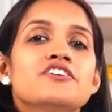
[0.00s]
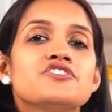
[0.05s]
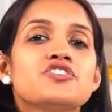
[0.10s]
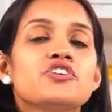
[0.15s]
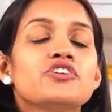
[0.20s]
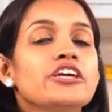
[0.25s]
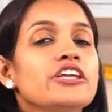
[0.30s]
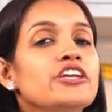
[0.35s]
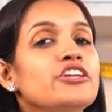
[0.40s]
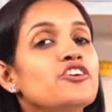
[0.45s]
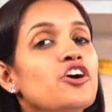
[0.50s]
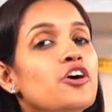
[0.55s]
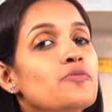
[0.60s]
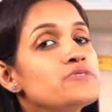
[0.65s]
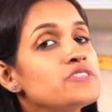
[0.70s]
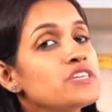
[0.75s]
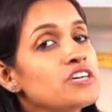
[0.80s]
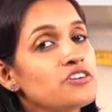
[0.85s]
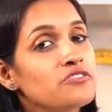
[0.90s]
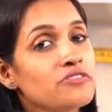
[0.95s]
So did you
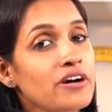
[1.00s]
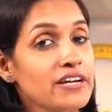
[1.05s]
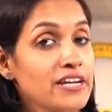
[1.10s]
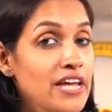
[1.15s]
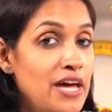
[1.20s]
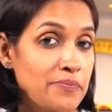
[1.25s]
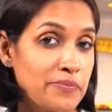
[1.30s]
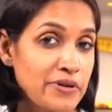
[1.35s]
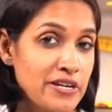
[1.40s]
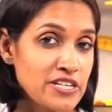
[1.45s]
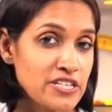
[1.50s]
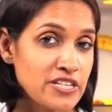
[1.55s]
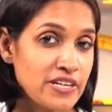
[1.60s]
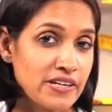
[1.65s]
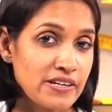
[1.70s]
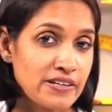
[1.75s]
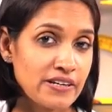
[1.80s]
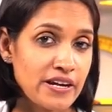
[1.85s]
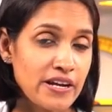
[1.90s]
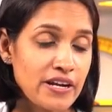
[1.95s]
observe what happened,
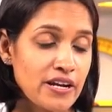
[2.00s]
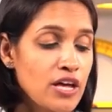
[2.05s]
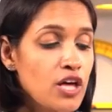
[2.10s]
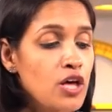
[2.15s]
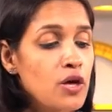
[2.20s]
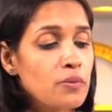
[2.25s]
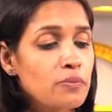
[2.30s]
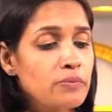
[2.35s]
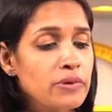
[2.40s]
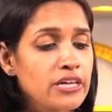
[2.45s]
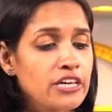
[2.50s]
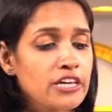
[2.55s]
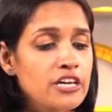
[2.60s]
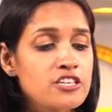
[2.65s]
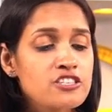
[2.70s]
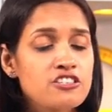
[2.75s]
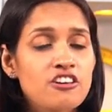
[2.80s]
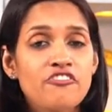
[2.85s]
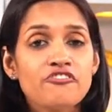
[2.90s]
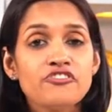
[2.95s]
children?
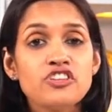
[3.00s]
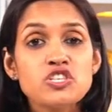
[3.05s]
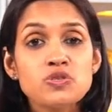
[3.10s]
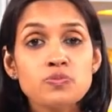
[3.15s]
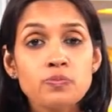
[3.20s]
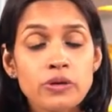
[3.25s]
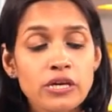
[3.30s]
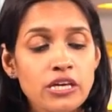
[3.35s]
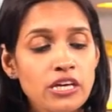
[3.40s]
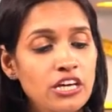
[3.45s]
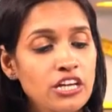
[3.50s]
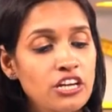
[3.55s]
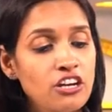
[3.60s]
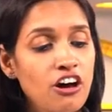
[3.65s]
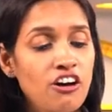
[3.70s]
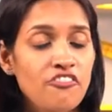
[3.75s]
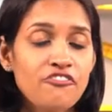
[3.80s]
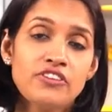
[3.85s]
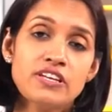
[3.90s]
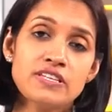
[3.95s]
Because of the speed
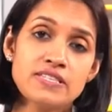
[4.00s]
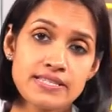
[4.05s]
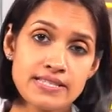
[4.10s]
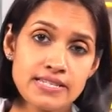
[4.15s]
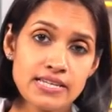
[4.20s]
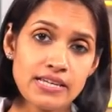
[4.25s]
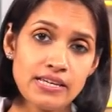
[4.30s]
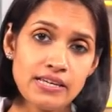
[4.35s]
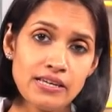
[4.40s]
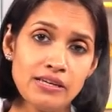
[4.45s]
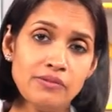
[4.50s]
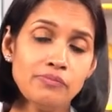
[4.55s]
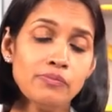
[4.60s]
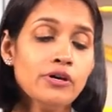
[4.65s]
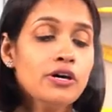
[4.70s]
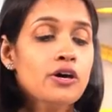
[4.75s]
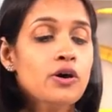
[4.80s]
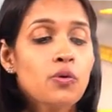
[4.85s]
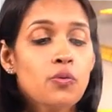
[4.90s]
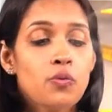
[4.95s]
of the steam,
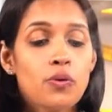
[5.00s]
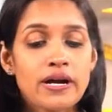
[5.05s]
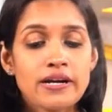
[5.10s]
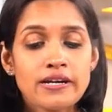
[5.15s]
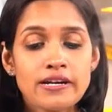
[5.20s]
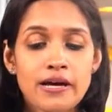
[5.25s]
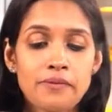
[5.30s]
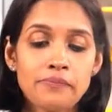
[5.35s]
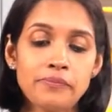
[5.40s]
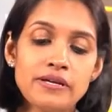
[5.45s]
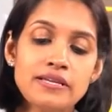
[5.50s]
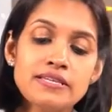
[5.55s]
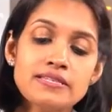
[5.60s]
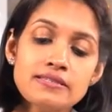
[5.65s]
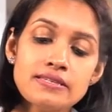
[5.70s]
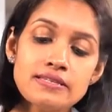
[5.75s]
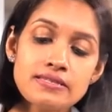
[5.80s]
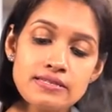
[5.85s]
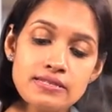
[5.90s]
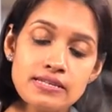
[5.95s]
what happens?
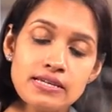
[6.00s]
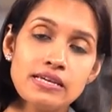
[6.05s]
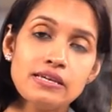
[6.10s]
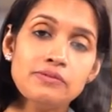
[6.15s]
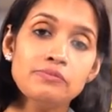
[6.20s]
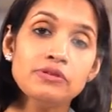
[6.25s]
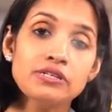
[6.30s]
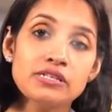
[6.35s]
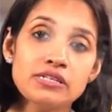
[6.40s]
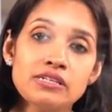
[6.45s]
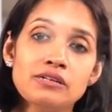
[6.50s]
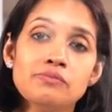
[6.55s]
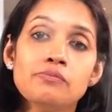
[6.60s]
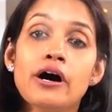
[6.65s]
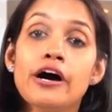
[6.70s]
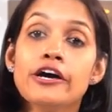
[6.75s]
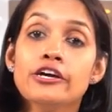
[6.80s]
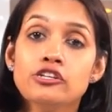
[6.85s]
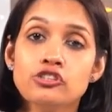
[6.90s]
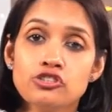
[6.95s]
The steam
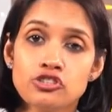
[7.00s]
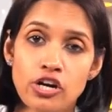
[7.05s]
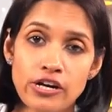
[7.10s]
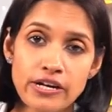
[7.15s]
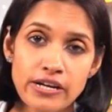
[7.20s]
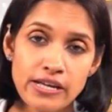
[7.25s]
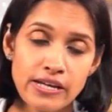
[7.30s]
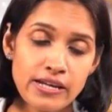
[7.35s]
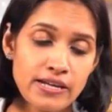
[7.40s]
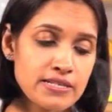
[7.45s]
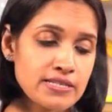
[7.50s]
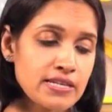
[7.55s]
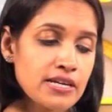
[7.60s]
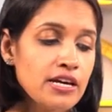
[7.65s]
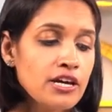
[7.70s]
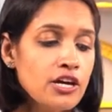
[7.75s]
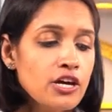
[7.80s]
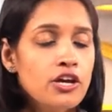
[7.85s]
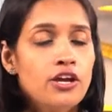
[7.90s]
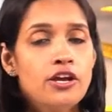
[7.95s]
turbine rotates.
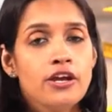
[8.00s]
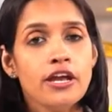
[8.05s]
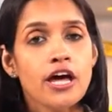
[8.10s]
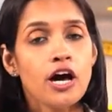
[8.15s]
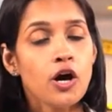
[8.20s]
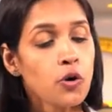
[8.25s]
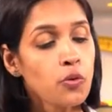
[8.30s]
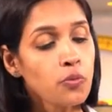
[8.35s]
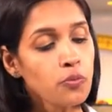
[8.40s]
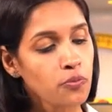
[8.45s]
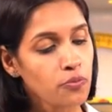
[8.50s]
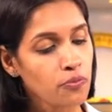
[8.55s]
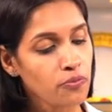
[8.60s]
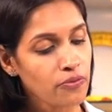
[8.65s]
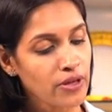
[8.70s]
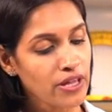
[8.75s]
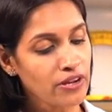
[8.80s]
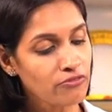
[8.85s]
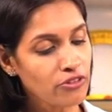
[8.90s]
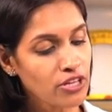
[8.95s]
Now,
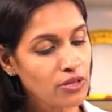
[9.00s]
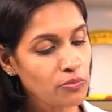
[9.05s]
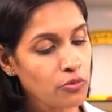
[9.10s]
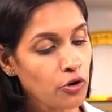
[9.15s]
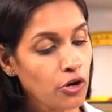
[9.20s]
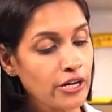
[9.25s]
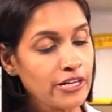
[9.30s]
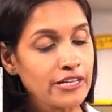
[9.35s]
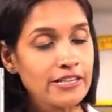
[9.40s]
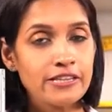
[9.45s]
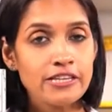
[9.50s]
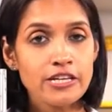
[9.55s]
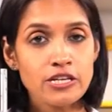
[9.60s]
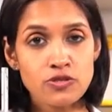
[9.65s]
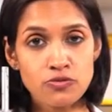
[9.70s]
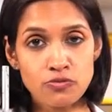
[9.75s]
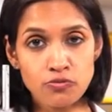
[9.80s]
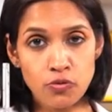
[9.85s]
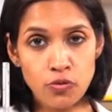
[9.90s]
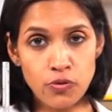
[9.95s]
when we boil
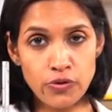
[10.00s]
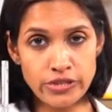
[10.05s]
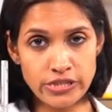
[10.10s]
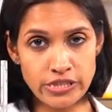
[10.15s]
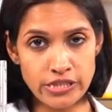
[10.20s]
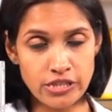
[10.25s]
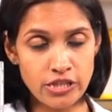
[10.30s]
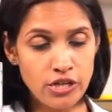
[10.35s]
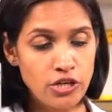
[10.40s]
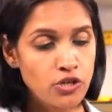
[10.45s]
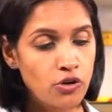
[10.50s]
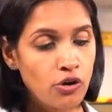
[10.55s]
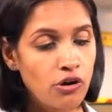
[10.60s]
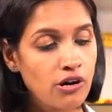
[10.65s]
this water, you